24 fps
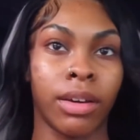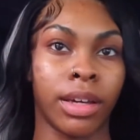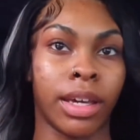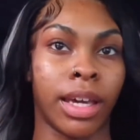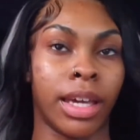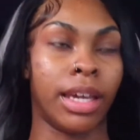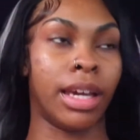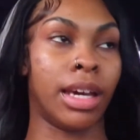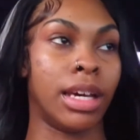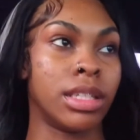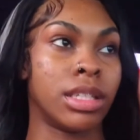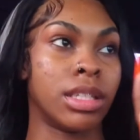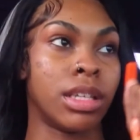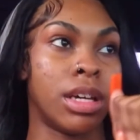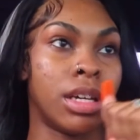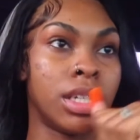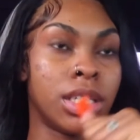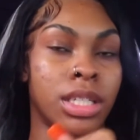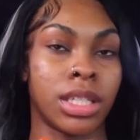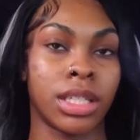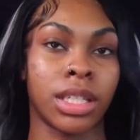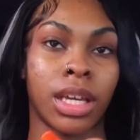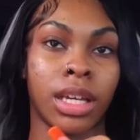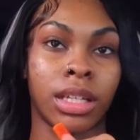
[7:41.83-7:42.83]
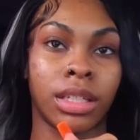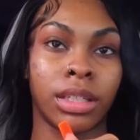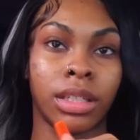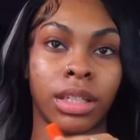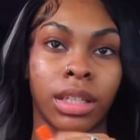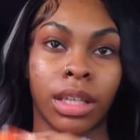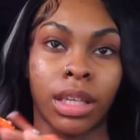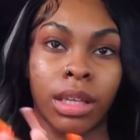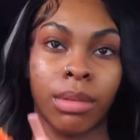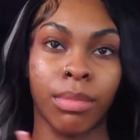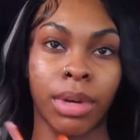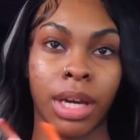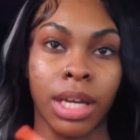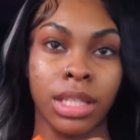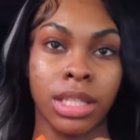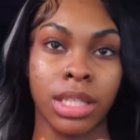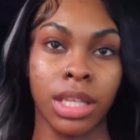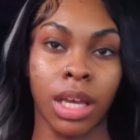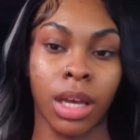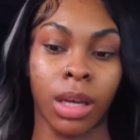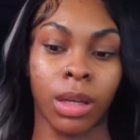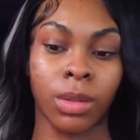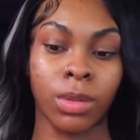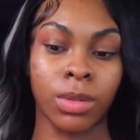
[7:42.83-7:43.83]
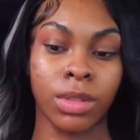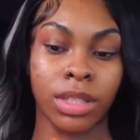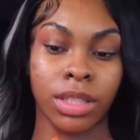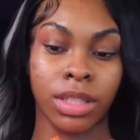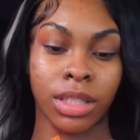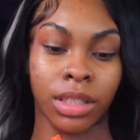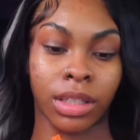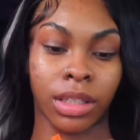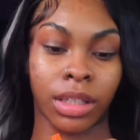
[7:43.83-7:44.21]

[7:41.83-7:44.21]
Okay, y'all. So, I just got done getting my toes done.